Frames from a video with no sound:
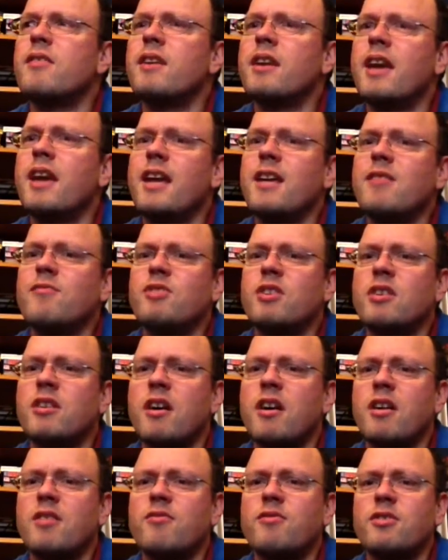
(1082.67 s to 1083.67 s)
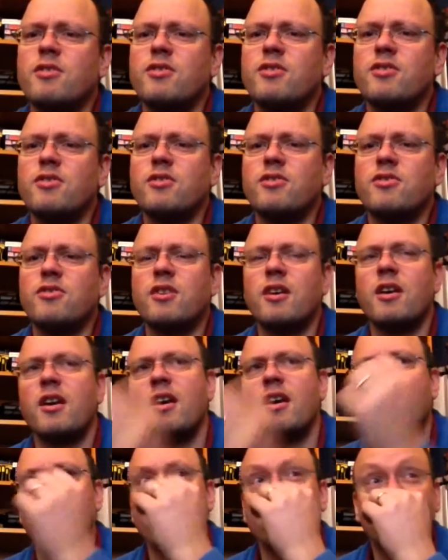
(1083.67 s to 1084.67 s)
the games, the cartridges
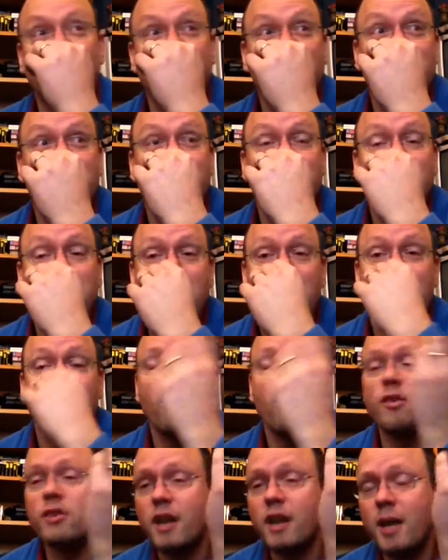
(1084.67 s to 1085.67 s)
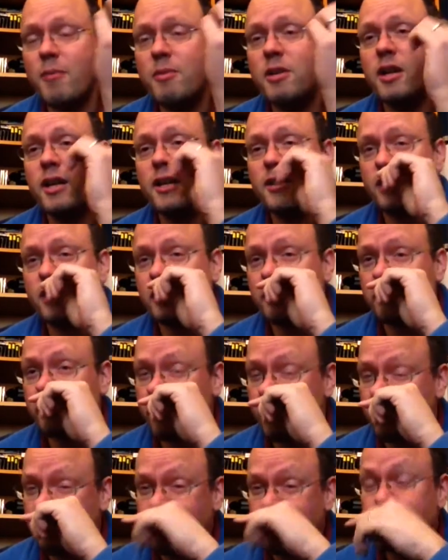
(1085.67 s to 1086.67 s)
on an emulator is
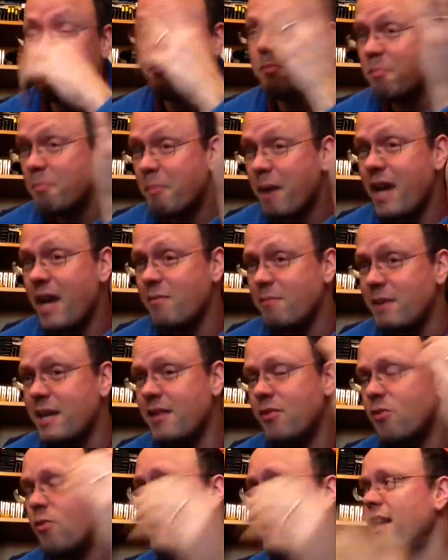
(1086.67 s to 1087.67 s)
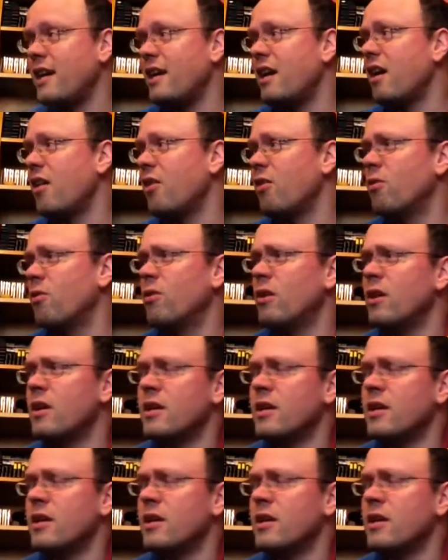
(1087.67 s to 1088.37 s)
maybe the way to go.